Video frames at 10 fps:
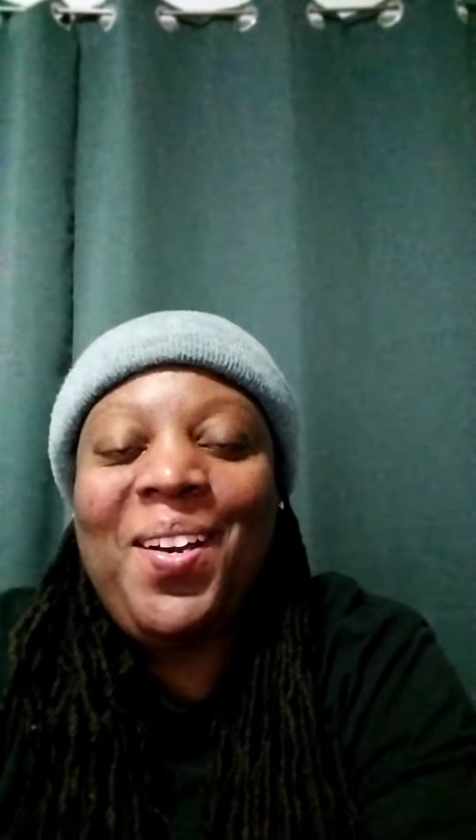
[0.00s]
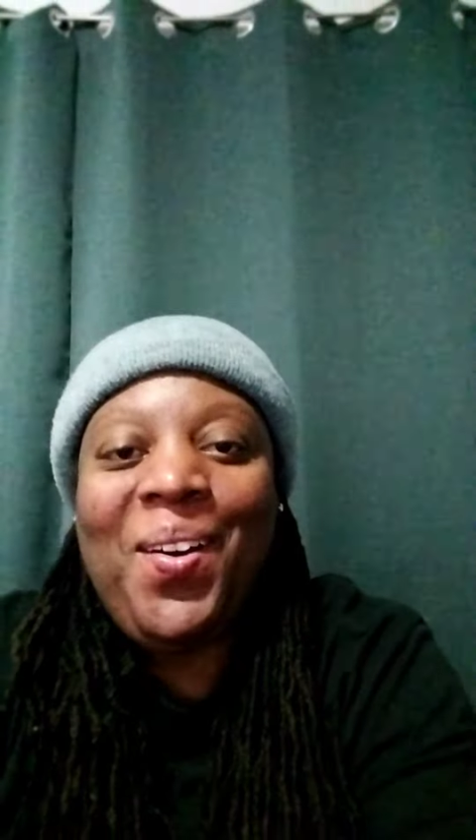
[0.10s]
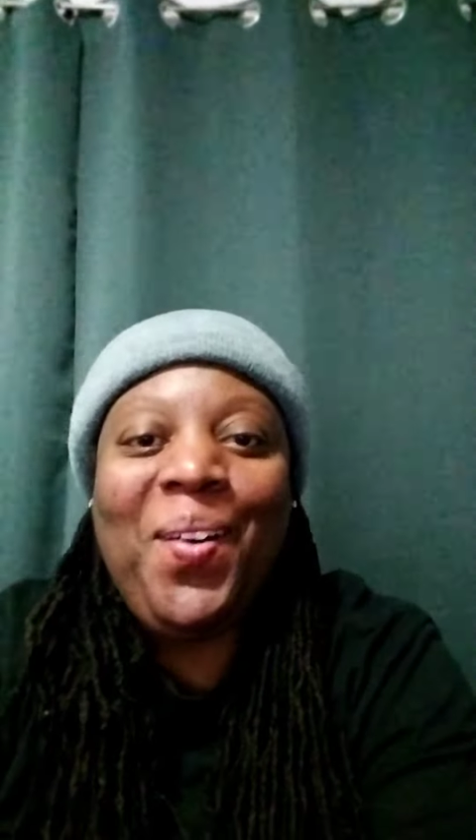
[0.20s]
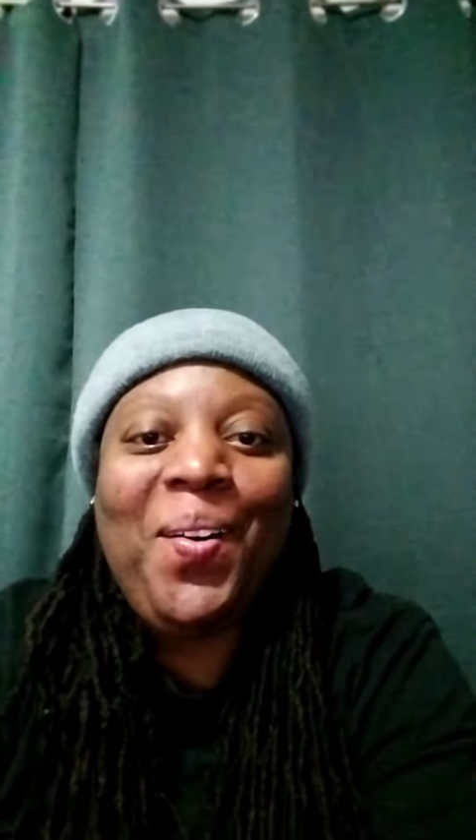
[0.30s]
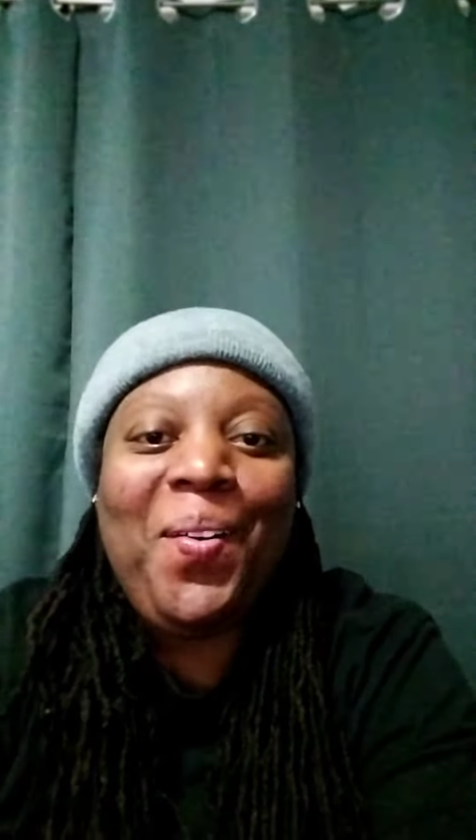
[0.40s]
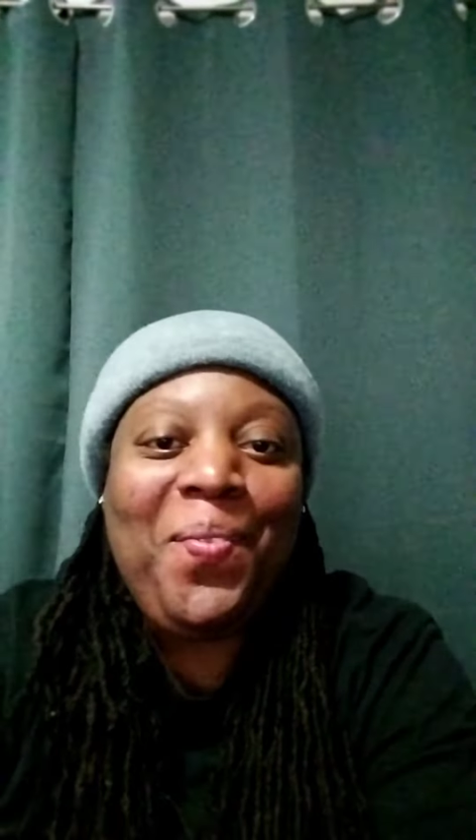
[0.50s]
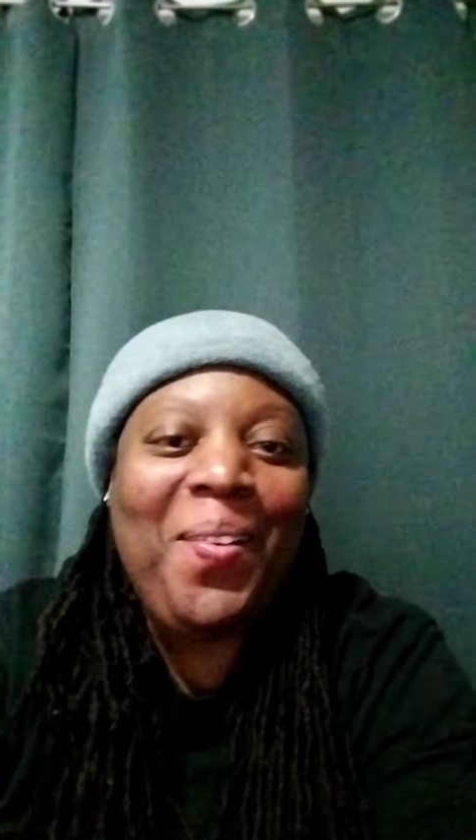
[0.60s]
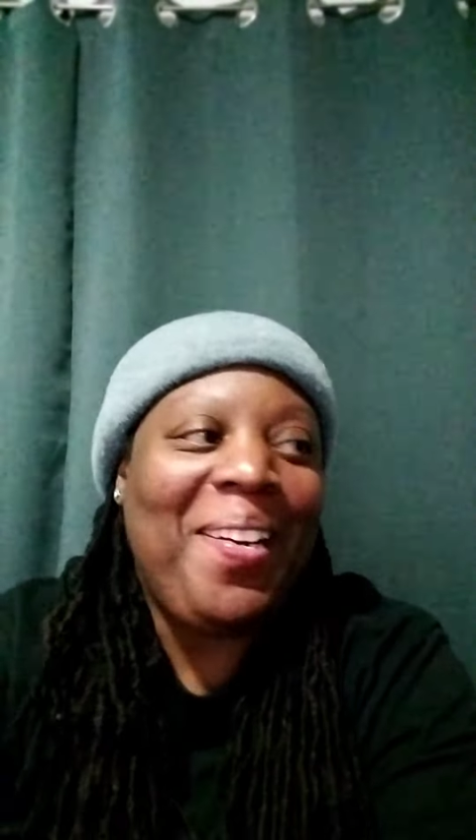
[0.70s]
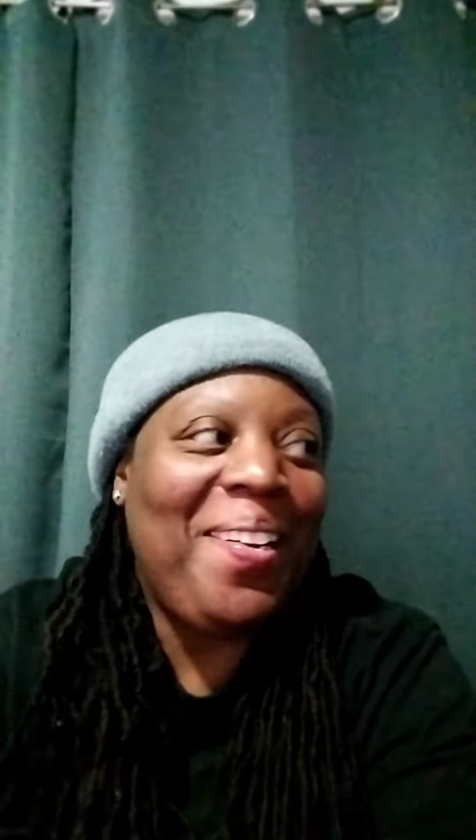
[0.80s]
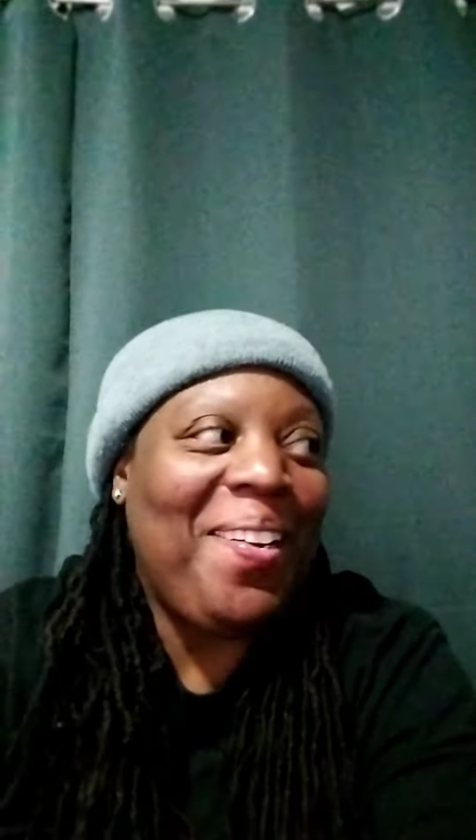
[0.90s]
All
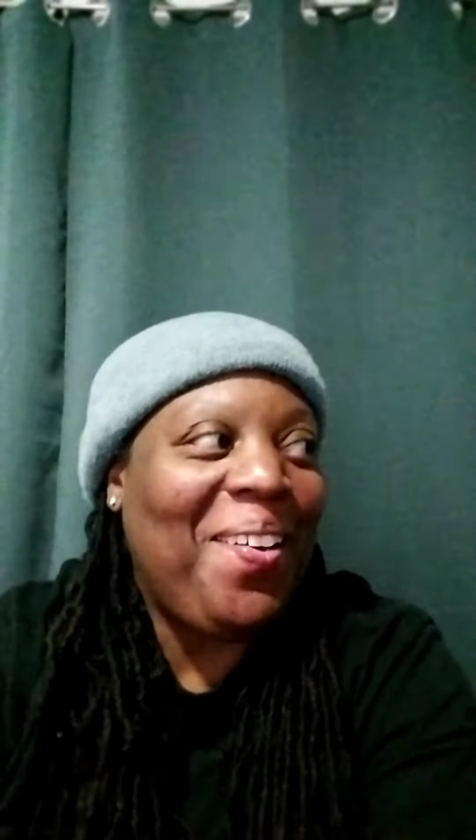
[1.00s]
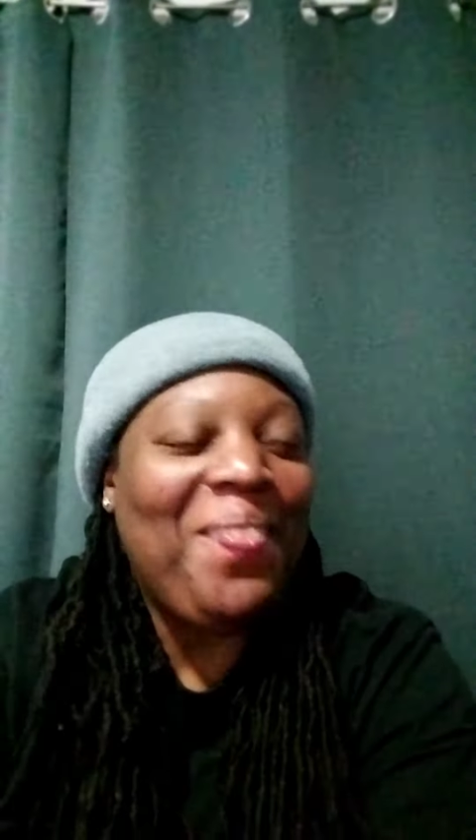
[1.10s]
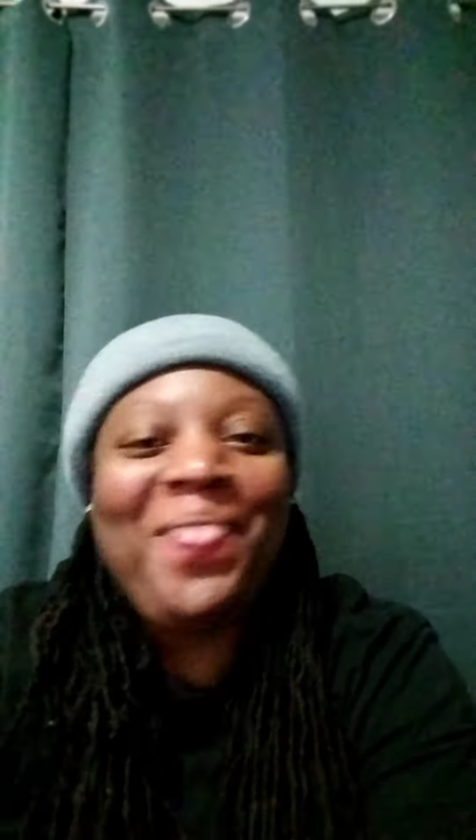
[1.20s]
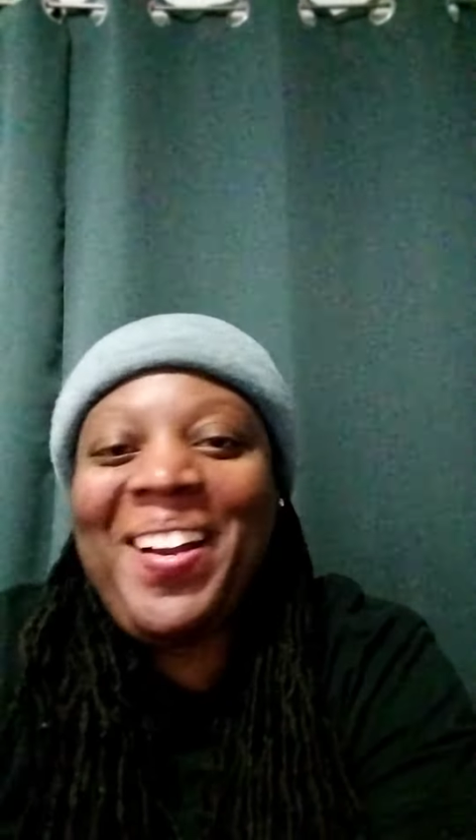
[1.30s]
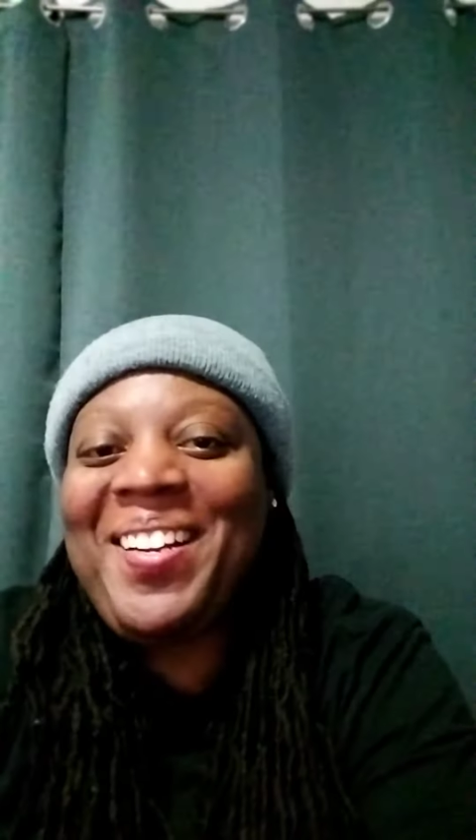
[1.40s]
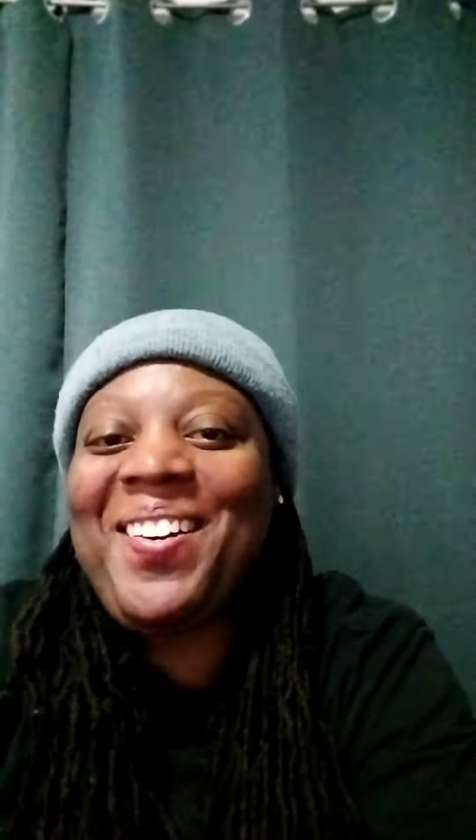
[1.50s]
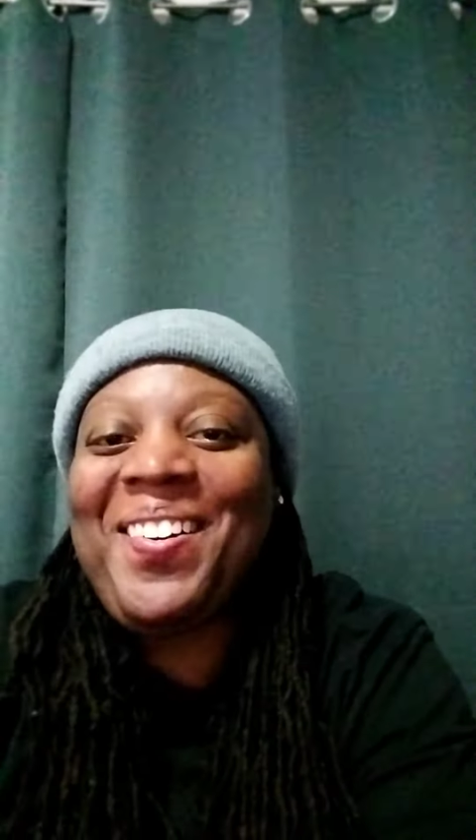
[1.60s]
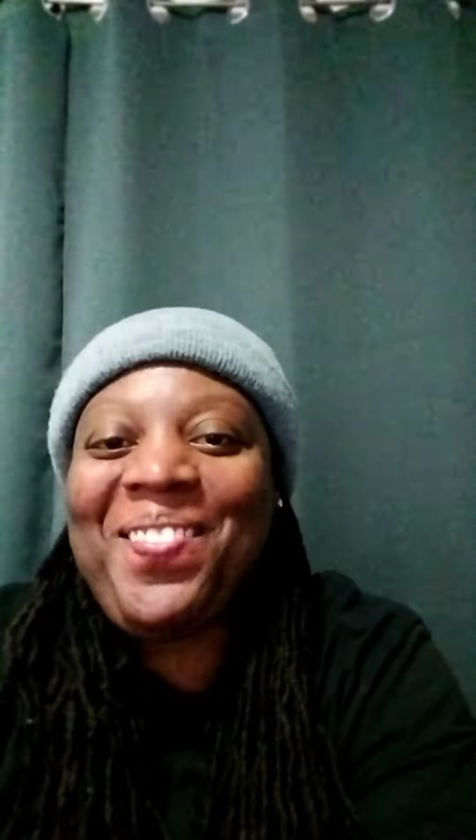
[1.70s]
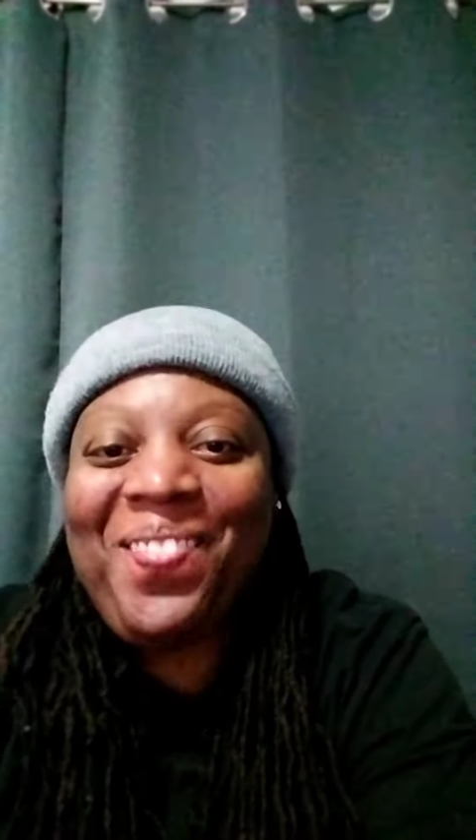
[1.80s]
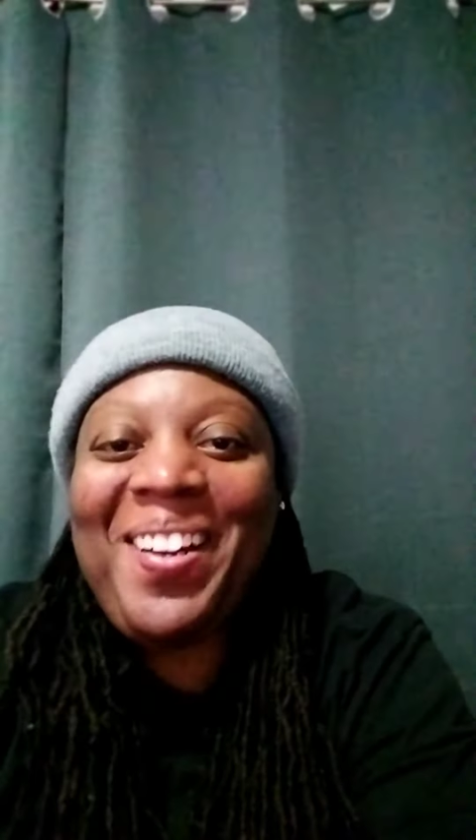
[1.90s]
right, all right,
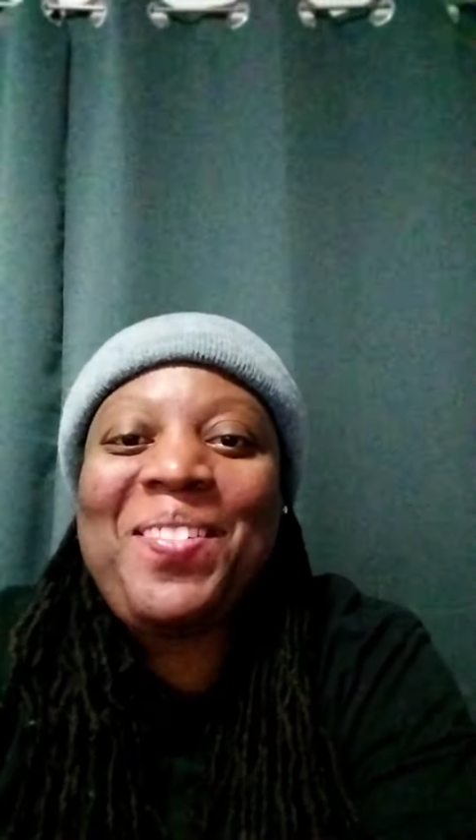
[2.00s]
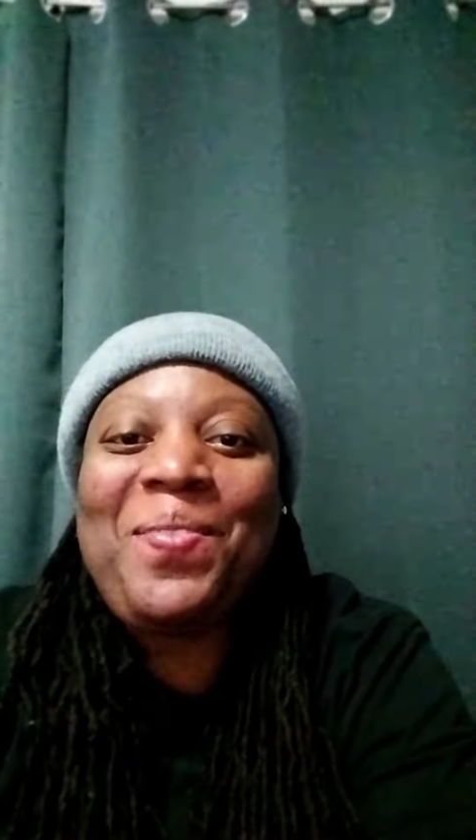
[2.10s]
all right.